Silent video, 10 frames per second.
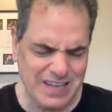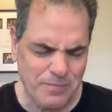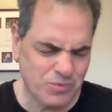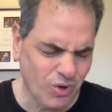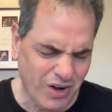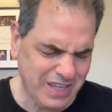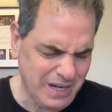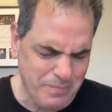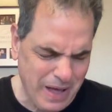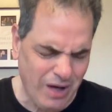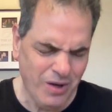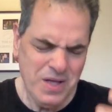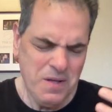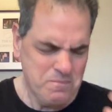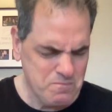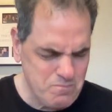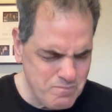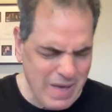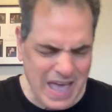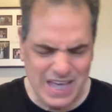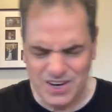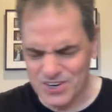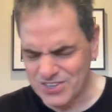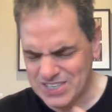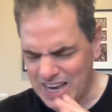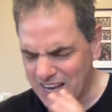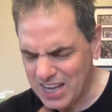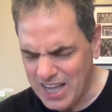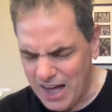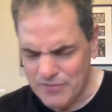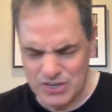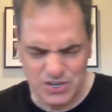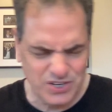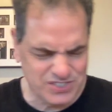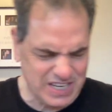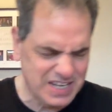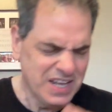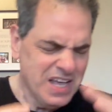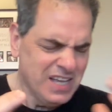I'm talking about mayors and governors and